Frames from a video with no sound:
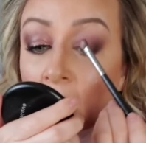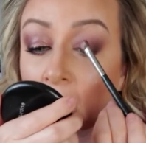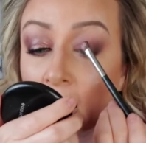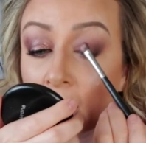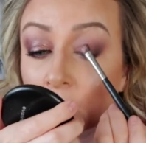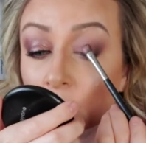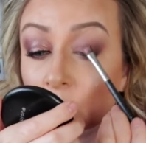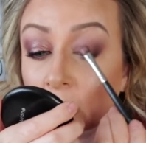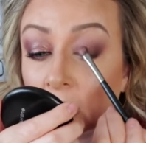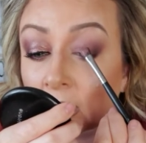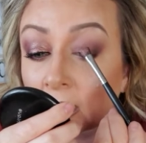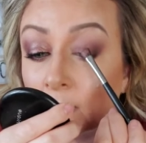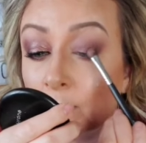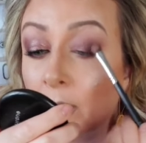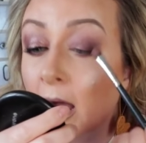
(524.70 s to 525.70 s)
And we're
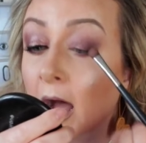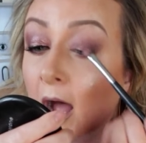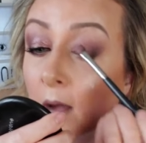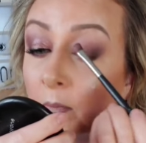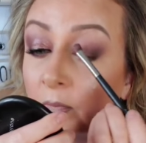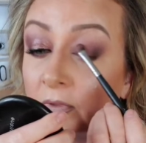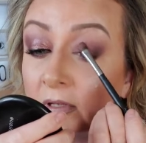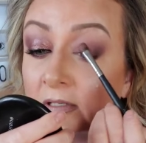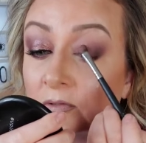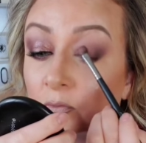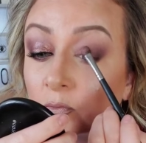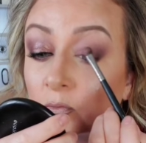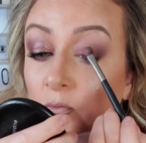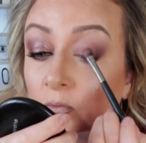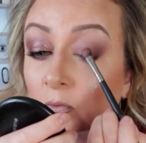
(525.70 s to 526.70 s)
gonna pop this
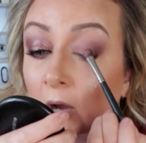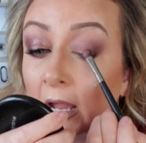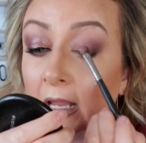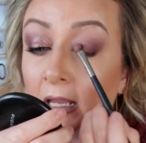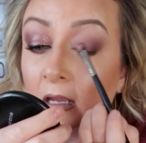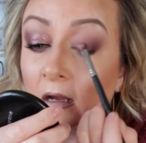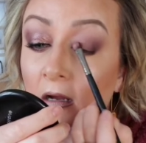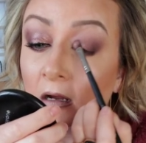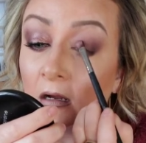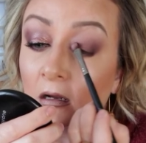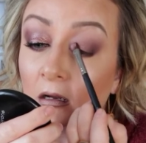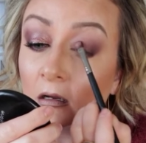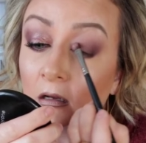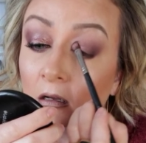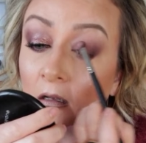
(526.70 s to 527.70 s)
right here,
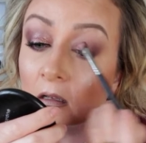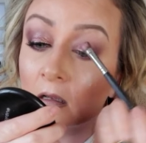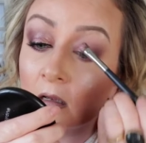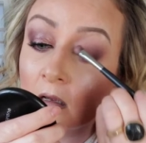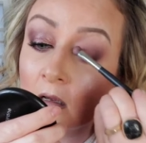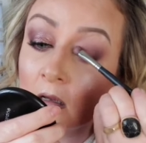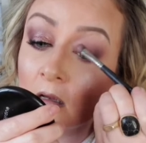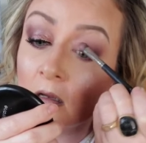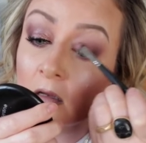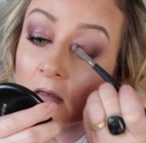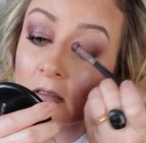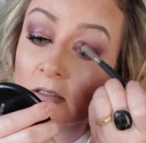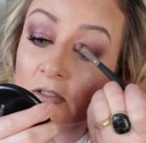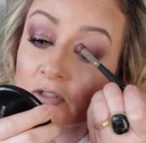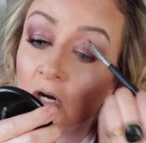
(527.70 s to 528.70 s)

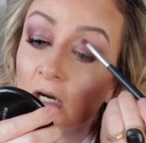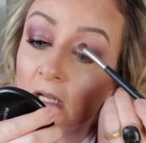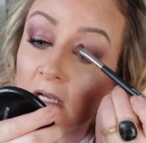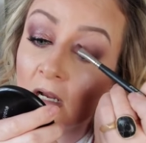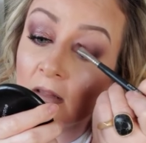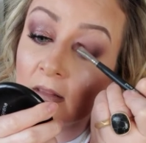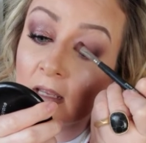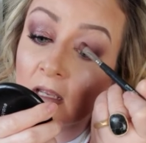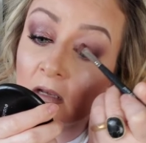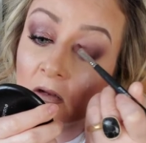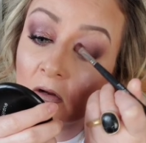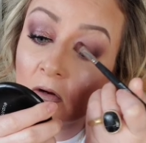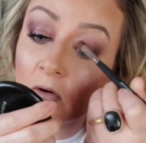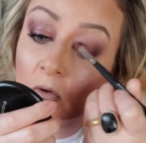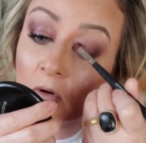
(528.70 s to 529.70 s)
starting on the
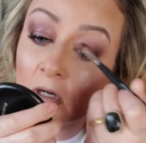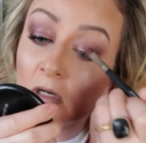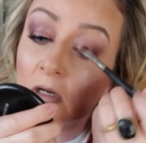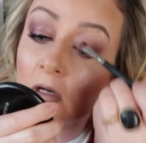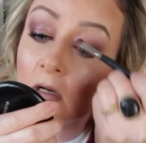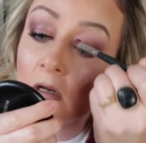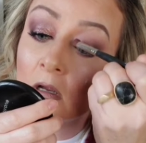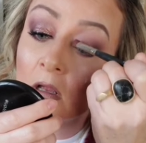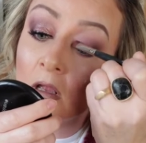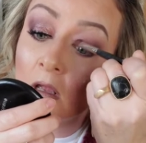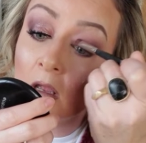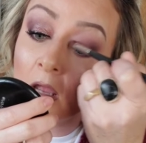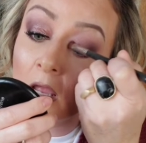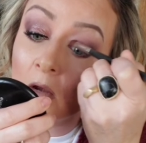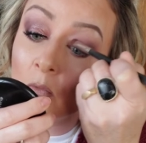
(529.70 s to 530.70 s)
inner corner
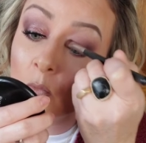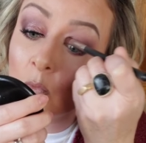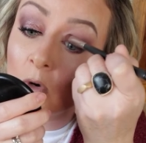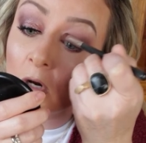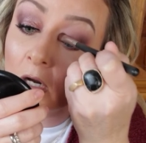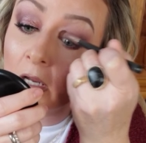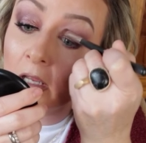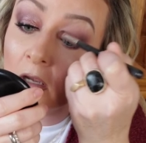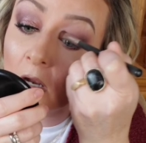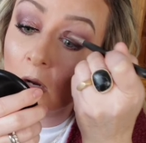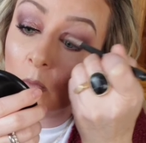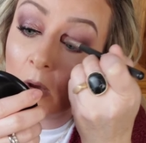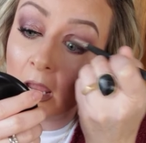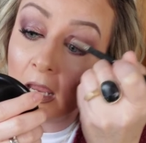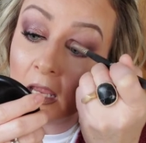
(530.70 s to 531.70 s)
and working our
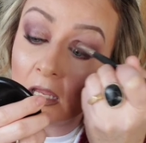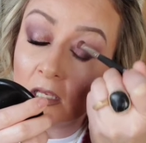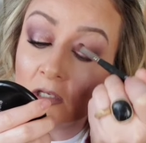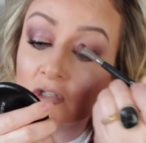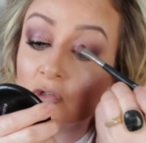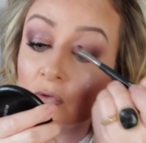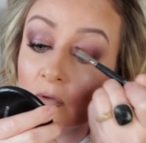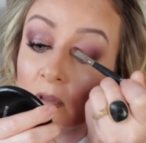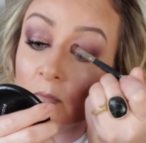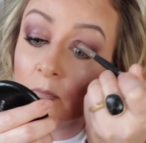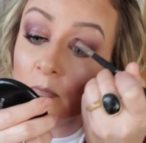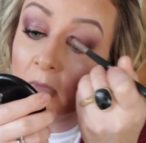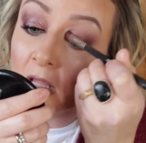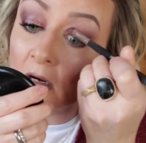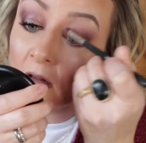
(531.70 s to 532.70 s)
way into the
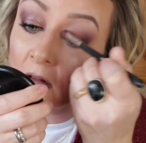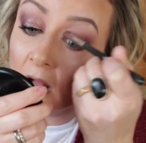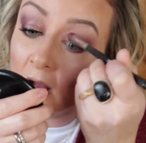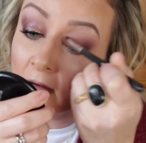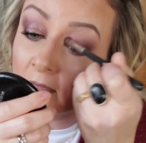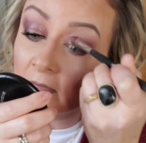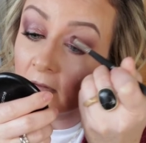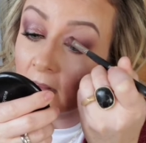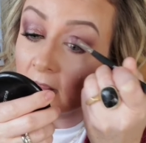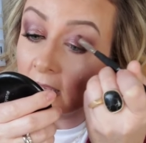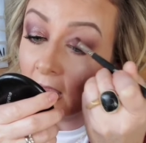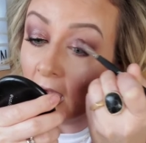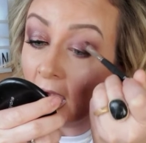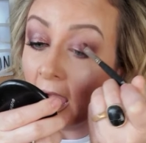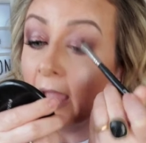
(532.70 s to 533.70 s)
middle of
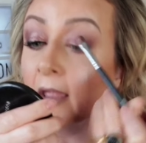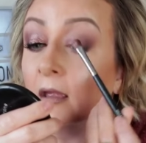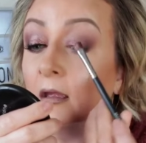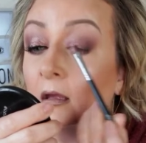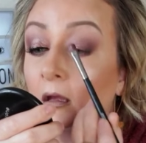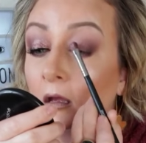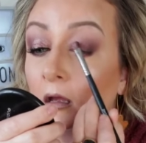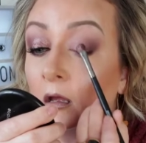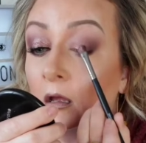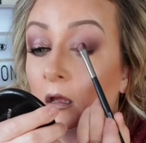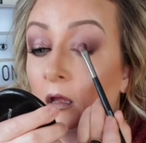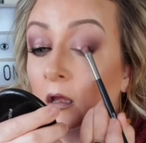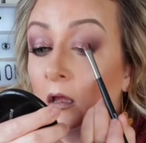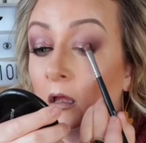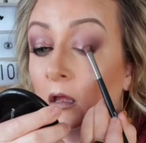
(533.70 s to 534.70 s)
the eye.
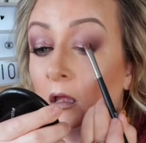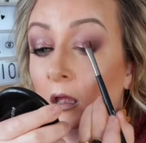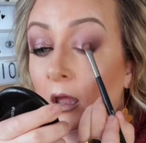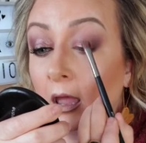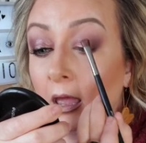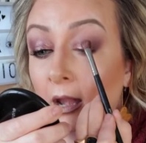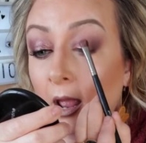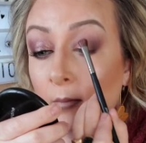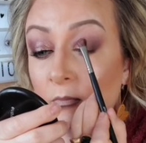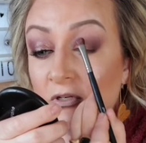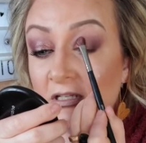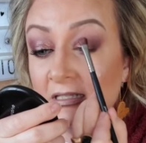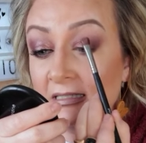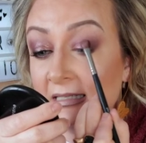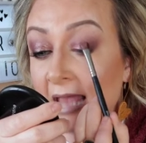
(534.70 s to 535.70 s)
And I'm
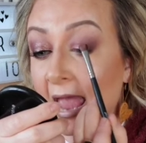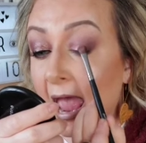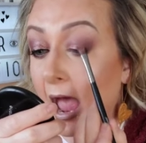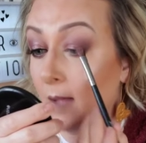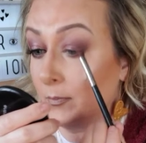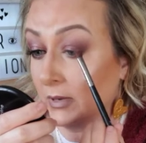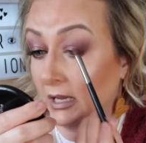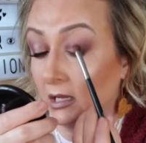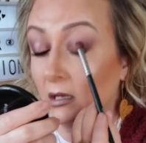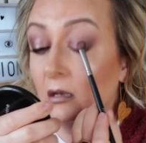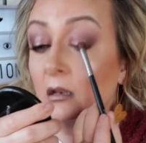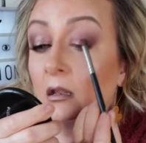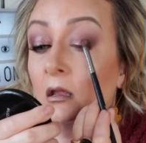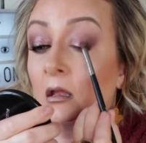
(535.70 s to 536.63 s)
just tapping.